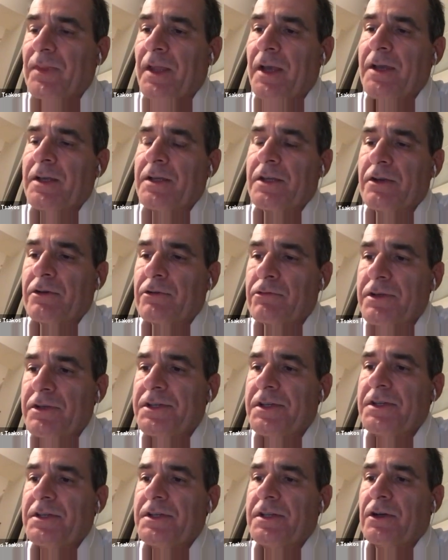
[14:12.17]
It
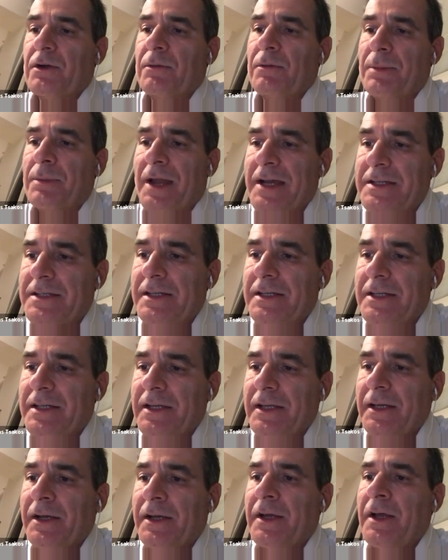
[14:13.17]
increases the
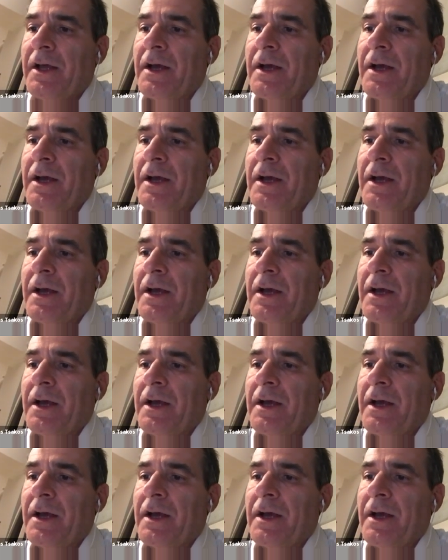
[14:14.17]
complexity.